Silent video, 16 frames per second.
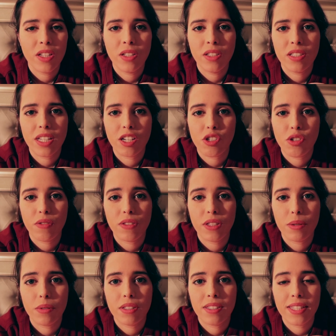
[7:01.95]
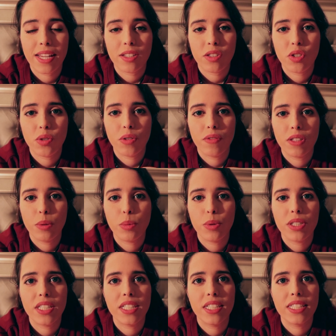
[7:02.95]
Statue of
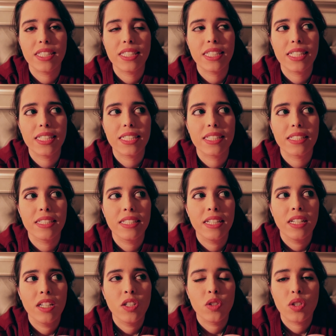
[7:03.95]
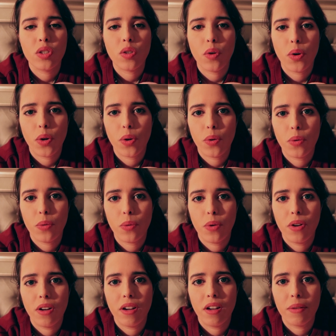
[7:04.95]
Liberty and like Soho,
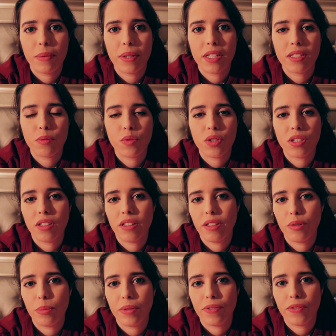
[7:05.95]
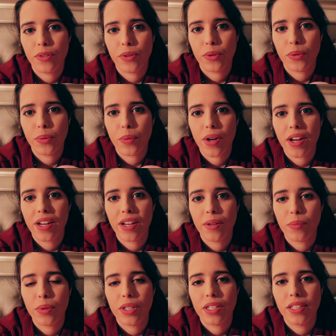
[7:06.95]
because it was a little bit further away
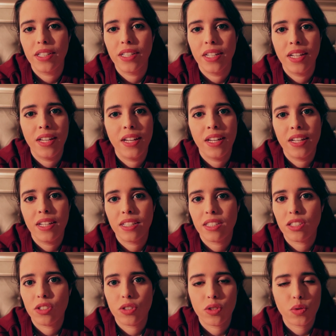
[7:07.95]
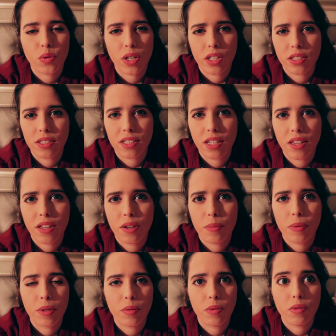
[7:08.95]
and we tried to stay there,
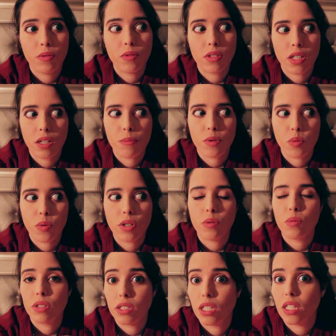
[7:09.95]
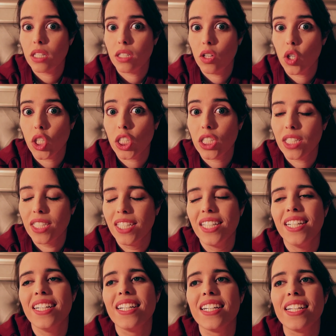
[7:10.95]
but Times Square we hit hard.
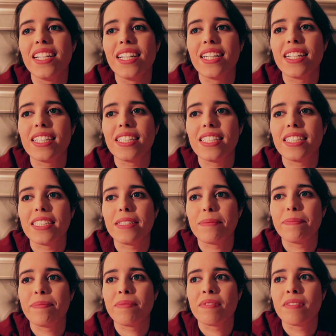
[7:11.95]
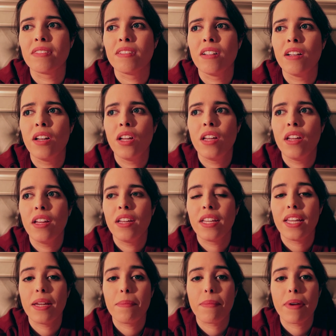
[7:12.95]
And
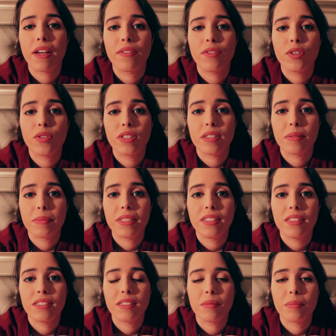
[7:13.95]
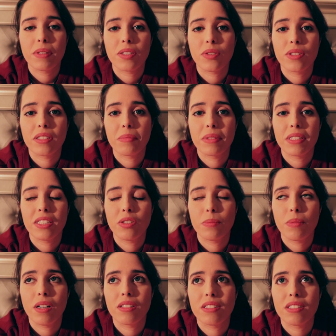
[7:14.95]
came back for Christmas, spent Christmas here in
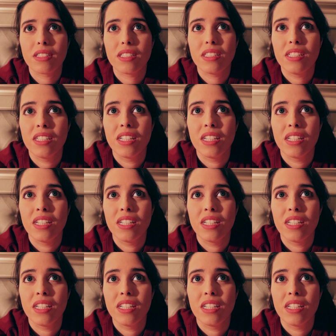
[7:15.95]
Boston,